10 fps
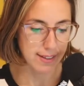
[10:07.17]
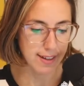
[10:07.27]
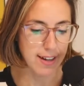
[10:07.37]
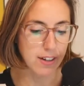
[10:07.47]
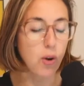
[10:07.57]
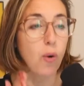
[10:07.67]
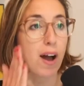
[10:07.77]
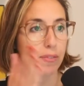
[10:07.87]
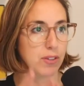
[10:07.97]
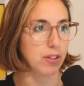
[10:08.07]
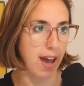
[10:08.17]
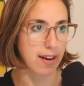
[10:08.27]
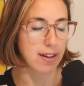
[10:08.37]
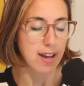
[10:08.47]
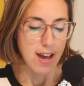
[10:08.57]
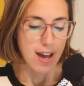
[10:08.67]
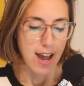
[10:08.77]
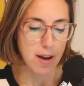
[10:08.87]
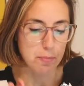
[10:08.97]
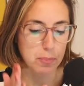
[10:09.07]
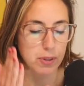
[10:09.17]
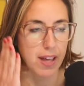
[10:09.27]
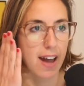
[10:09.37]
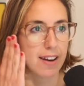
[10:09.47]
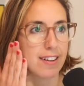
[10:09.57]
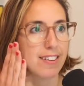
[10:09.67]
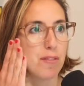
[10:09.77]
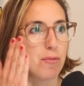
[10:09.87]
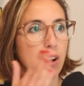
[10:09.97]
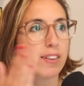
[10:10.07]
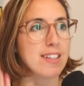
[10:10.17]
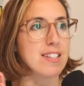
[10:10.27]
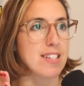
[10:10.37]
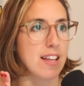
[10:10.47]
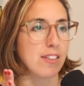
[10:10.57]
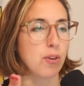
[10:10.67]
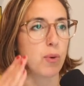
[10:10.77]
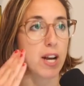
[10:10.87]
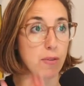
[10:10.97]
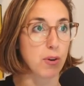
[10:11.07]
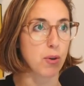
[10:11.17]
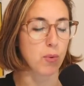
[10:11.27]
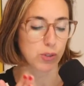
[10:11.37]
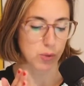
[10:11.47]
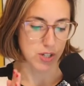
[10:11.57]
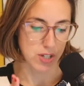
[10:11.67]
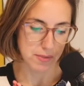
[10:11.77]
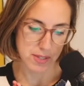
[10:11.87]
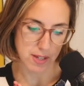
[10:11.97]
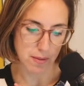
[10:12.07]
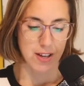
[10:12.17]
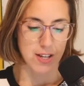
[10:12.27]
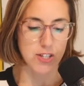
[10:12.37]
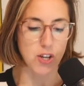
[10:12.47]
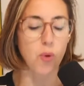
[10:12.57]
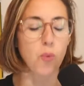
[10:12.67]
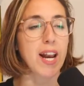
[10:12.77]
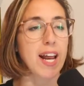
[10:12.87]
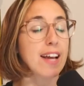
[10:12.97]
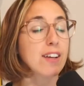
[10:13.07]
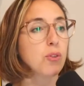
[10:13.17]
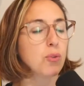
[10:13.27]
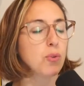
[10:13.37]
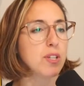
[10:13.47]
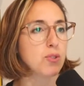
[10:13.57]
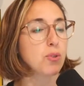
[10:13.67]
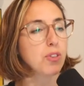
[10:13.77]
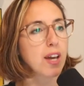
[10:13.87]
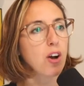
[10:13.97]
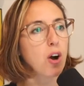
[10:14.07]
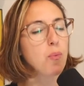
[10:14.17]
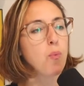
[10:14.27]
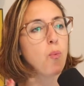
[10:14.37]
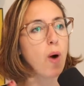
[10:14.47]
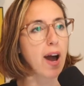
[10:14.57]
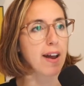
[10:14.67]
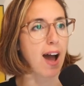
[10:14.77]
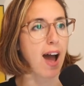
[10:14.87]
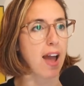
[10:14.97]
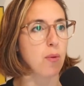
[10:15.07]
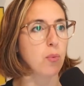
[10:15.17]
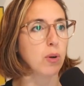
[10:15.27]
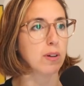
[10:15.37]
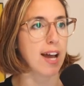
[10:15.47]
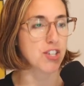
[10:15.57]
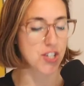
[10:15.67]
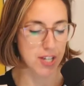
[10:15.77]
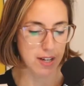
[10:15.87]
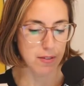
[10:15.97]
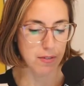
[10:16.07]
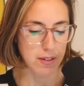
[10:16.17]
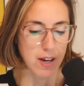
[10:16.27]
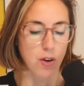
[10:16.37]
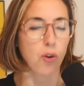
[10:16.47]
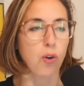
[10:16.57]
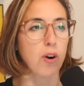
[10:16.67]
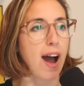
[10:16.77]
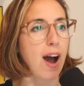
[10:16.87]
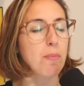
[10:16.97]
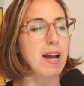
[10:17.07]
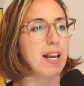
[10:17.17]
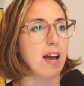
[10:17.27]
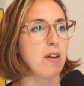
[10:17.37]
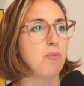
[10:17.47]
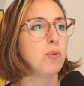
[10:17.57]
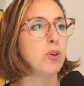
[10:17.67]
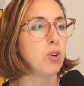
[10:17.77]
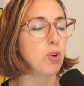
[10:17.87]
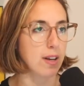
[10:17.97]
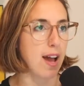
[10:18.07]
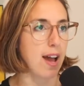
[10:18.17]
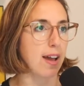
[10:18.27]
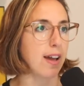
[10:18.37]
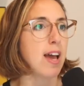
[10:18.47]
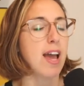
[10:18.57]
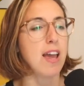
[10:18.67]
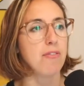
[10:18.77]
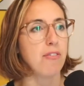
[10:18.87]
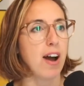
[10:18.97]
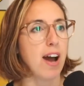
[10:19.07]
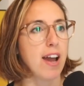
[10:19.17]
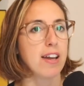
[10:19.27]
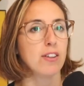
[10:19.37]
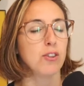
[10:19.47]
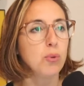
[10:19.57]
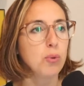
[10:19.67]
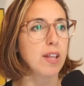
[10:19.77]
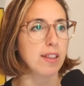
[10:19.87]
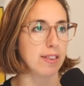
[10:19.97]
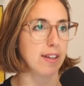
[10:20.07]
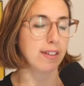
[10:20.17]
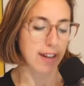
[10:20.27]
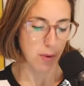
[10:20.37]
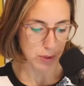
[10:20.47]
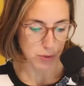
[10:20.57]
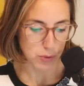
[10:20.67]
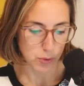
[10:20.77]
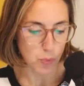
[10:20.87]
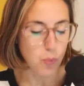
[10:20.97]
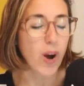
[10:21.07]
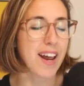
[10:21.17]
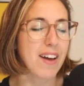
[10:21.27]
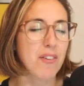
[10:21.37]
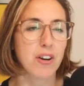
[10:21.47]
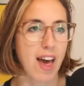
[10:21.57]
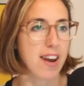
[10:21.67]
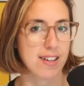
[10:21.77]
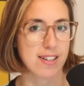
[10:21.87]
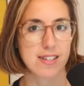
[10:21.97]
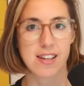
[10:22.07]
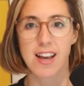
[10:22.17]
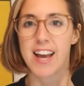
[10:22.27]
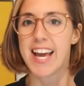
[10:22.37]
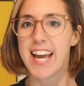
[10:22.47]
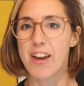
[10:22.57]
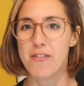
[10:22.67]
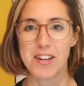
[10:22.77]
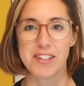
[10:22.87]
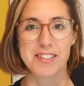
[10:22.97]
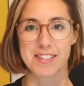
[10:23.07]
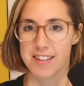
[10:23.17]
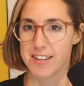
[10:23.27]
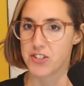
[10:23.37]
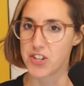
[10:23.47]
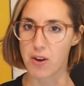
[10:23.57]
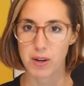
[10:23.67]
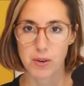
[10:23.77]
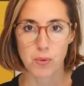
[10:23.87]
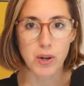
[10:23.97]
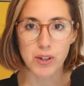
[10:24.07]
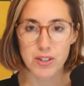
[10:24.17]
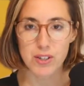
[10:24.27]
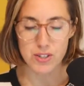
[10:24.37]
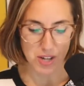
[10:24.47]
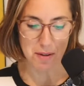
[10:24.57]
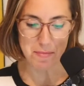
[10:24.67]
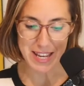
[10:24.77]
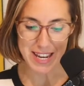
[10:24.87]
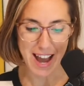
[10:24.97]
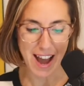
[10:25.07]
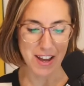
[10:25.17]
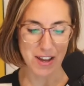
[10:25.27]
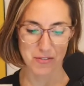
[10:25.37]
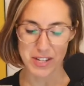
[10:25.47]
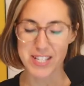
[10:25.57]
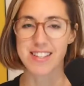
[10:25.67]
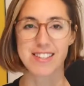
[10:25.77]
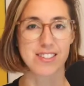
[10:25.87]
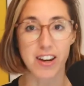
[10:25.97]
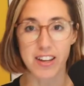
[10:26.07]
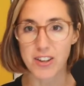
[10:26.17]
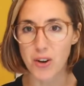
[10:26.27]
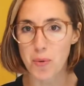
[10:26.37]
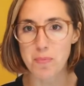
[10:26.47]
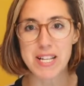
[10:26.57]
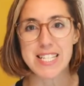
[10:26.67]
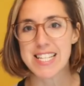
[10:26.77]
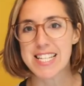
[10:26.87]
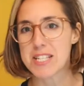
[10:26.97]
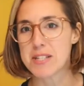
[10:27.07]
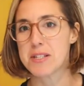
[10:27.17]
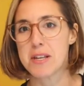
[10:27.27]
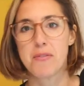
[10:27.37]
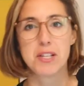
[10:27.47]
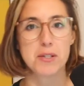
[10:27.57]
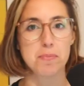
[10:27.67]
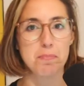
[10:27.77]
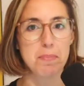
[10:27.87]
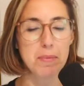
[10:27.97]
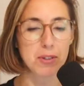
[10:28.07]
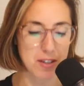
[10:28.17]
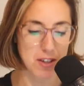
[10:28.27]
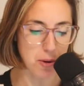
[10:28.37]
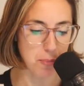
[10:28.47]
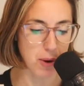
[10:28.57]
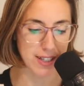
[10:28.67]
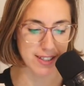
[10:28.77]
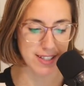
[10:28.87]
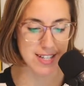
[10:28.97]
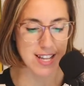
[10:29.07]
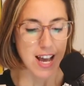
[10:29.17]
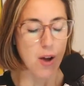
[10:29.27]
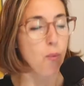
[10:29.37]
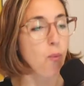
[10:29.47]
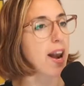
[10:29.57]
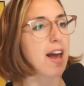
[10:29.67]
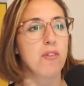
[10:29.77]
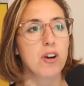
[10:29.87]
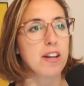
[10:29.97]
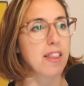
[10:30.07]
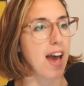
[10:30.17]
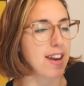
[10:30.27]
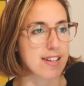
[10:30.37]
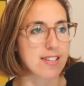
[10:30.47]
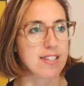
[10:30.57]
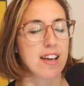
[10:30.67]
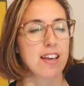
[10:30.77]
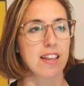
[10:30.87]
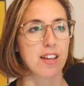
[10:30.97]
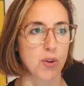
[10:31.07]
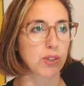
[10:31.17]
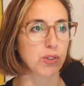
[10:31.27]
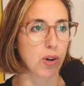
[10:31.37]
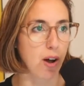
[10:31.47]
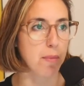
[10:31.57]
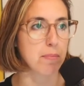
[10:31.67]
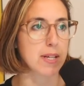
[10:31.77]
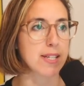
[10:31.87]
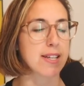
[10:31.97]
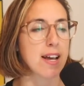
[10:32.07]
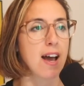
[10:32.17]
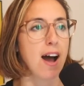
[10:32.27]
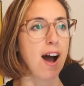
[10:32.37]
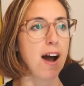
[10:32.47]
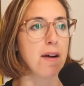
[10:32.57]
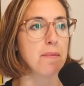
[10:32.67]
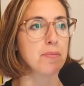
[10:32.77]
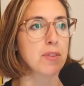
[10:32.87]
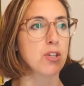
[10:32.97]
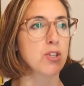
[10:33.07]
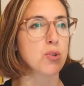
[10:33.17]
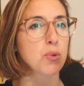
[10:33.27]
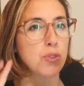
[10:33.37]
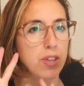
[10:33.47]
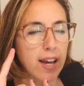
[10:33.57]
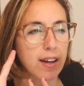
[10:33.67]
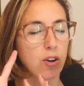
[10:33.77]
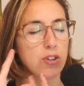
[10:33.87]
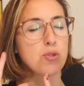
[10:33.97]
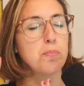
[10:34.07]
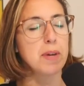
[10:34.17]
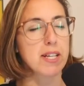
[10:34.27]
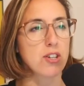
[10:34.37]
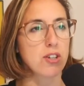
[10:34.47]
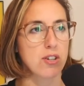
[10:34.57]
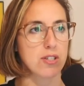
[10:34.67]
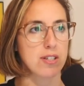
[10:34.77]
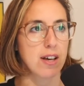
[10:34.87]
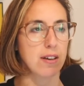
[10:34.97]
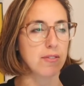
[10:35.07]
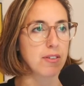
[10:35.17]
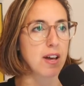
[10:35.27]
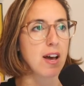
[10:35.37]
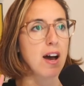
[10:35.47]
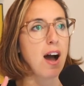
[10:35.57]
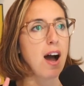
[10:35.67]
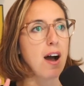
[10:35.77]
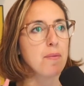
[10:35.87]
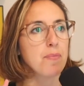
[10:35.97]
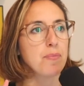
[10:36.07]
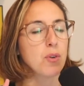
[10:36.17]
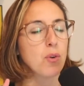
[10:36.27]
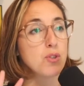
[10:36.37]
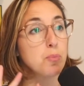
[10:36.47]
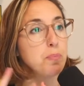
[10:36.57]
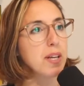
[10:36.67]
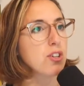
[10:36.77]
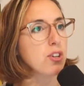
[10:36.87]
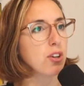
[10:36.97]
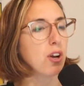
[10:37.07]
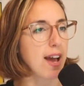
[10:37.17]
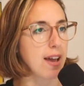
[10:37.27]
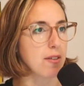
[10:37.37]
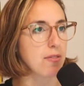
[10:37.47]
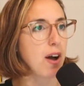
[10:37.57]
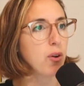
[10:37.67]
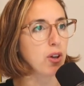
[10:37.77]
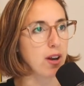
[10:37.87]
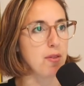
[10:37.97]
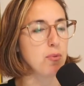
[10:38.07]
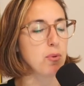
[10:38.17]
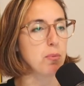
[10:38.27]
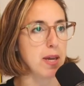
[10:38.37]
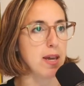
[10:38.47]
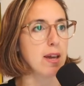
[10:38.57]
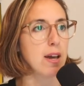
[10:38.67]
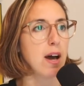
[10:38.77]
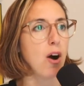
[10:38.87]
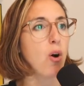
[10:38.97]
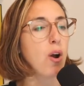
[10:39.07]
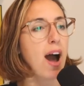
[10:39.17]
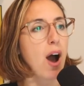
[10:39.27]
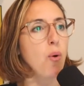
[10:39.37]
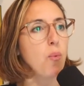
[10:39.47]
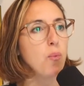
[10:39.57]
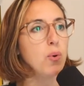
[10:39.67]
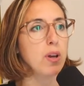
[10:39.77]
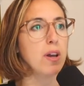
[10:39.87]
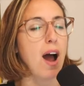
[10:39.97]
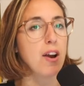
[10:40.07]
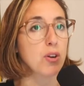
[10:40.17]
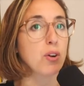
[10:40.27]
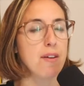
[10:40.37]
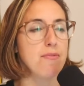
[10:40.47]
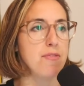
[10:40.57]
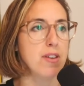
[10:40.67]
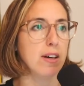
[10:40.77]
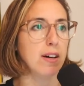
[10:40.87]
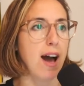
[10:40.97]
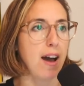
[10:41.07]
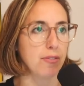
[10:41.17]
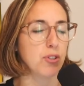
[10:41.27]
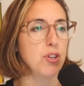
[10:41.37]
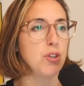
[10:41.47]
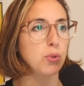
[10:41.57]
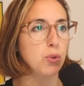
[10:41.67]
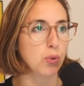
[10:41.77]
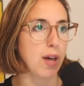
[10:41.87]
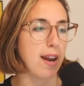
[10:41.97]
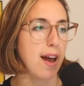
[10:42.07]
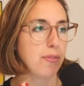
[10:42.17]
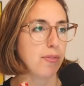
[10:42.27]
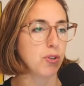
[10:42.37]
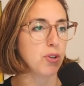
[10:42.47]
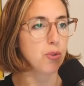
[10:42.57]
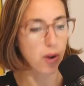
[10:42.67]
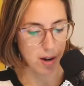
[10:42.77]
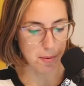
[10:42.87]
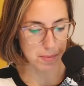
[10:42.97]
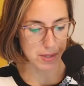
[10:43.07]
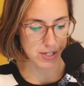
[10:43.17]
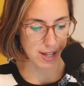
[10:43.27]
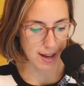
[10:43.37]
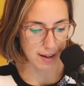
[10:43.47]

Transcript: And go after that and put that front and center whenever you want to achieve something. So what I like to do is to think of what I will achieve or how my life will look like if I do that thing that I want to do, whatever that is. If it's sharing your work on social media, if it's starting your own business, if it's pivoting your practice, whatever that is that you want to accomplish, to think or to picture yourself, or to picture your life, how your life will be, or how are you going to feel after you do that, after you accomplish that.